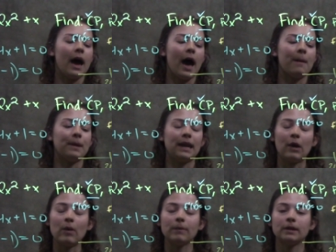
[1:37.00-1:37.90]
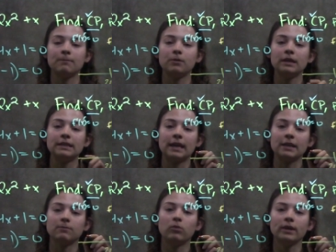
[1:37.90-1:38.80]
Um, and now I'm gonna put in
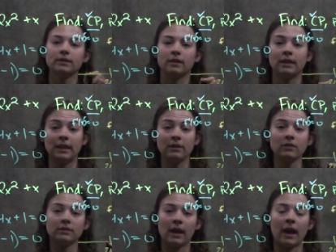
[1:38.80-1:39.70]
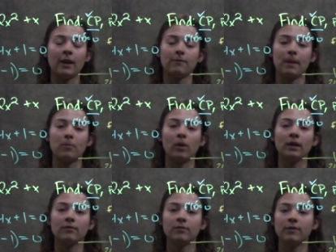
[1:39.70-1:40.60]
test points on either side of my
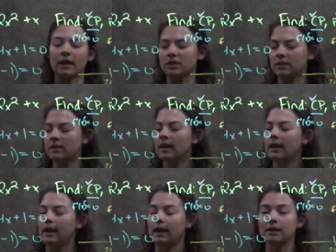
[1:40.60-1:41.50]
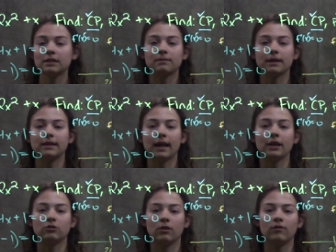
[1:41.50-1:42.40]
point of inflection into my
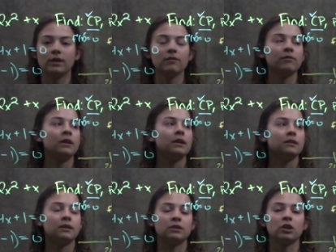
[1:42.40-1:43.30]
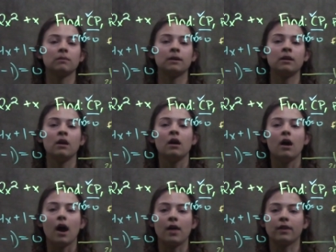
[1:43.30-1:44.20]
second derivative to determine
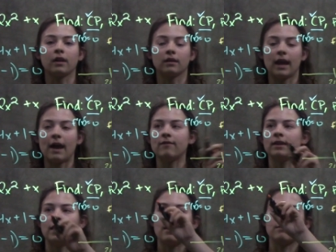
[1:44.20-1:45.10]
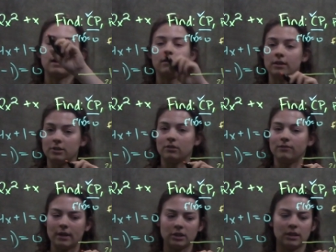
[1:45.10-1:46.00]
uh, the concavity of my original
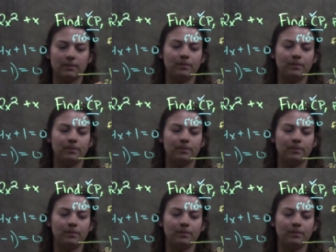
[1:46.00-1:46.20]
function.